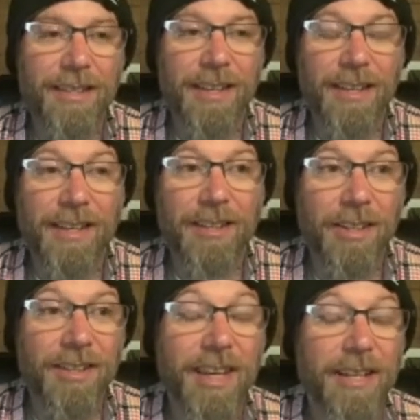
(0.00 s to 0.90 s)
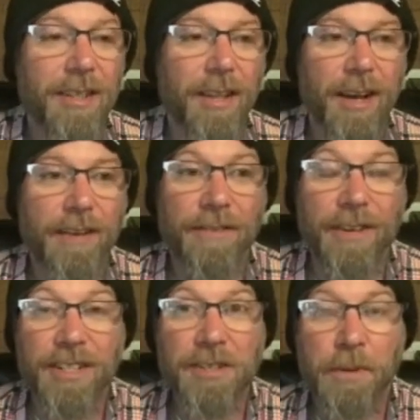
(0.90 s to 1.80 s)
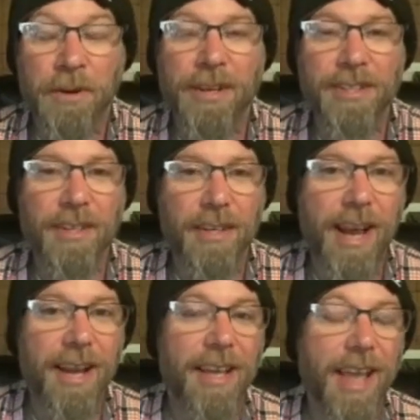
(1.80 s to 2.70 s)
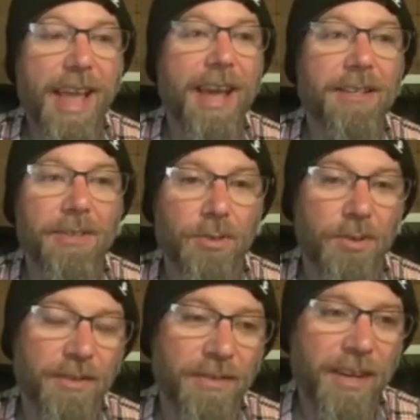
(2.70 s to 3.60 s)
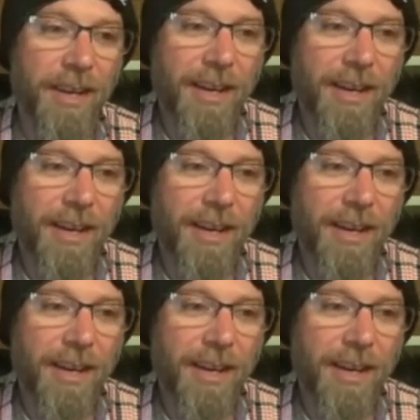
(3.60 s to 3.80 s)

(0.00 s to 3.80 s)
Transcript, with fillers: It, it, it takes a lot of experience and a guiding hand to sort of